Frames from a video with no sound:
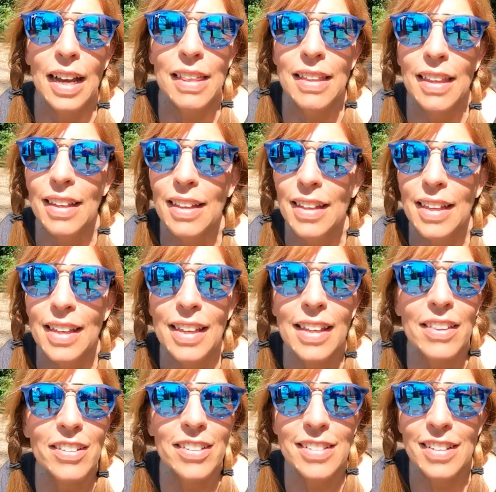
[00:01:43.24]
I think
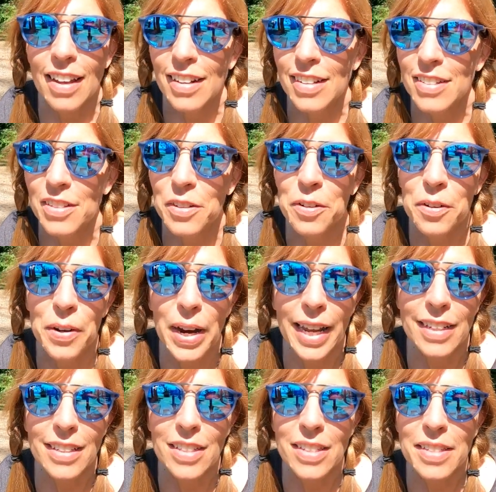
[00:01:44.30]
either side is
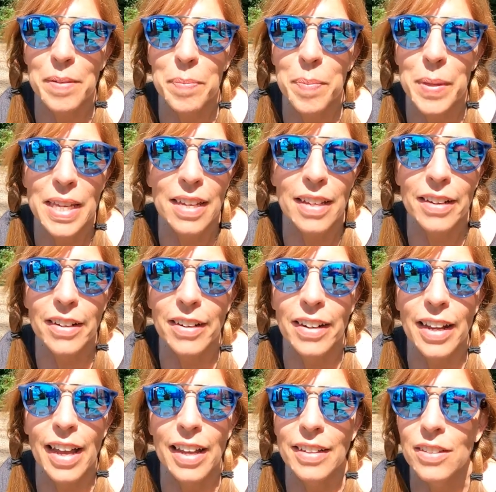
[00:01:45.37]
great just to be here
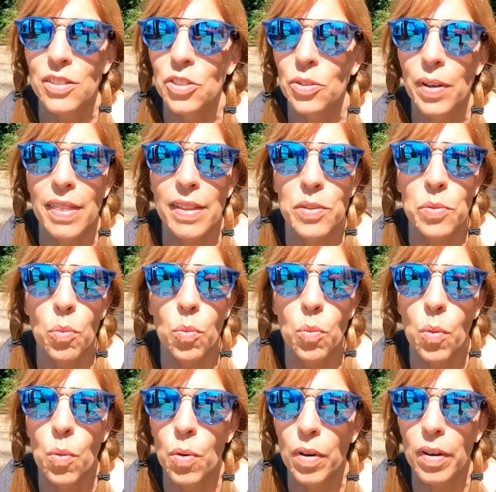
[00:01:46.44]
and enjoy this
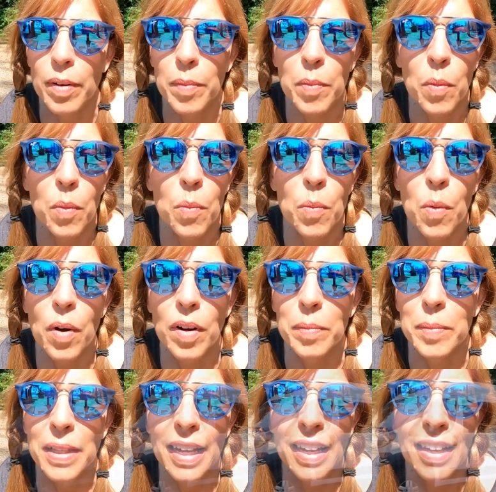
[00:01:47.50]
warm, warm